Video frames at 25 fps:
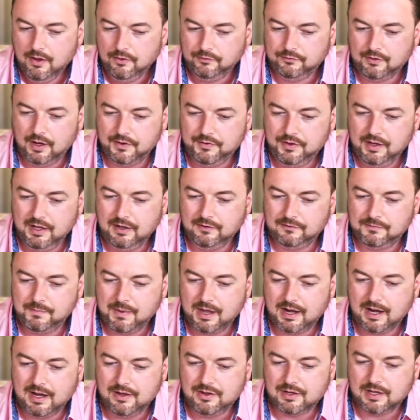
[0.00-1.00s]
so I think it's
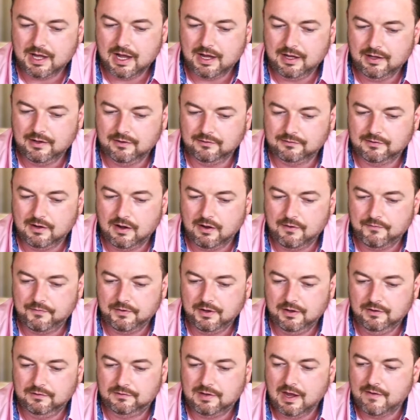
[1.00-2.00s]
about educating yourself,
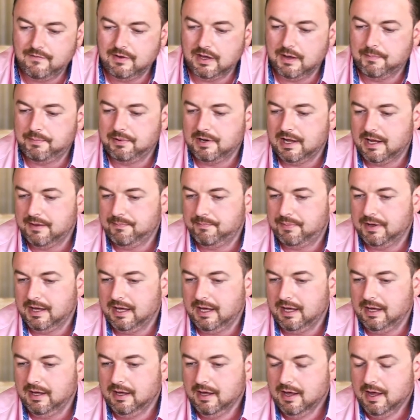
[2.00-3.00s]
is having a plan
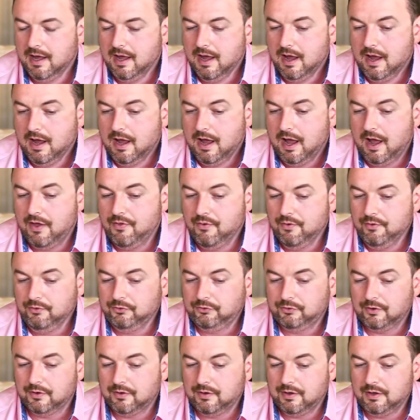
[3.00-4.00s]
B, and
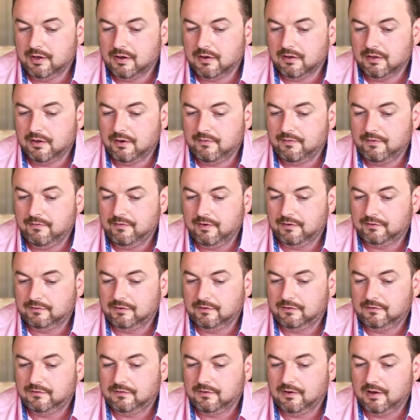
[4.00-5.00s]
also, you know, a lot of
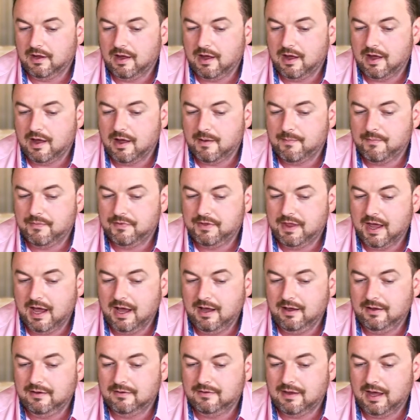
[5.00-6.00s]
investors um,
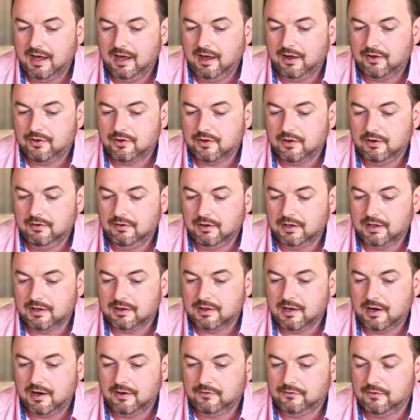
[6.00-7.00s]
they they actually look at
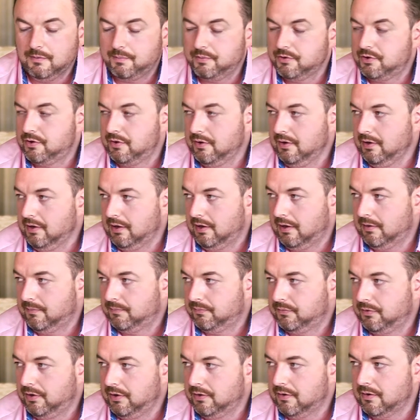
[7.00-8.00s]
that as opportunity.
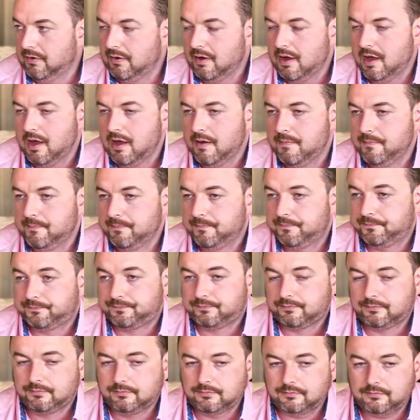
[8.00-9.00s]
You know, mm-hmm. um,
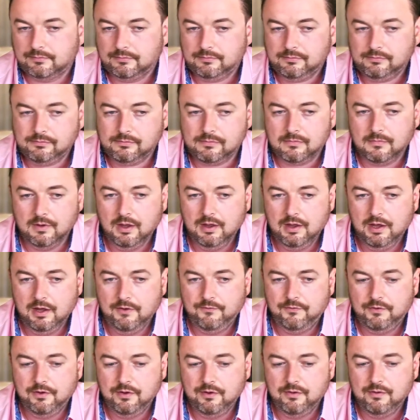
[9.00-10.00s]
mm-hmm.
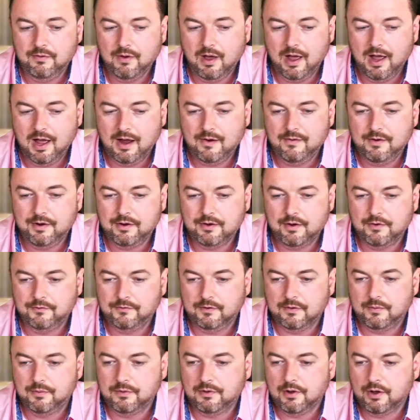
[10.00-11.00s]
if you are in
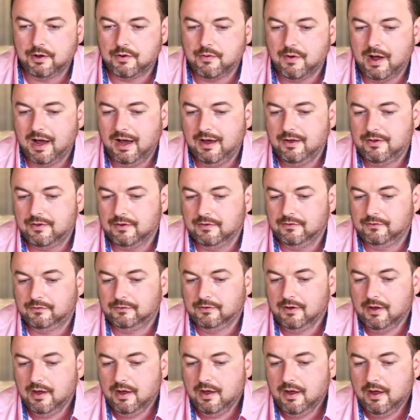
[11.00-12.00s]
contact with local agents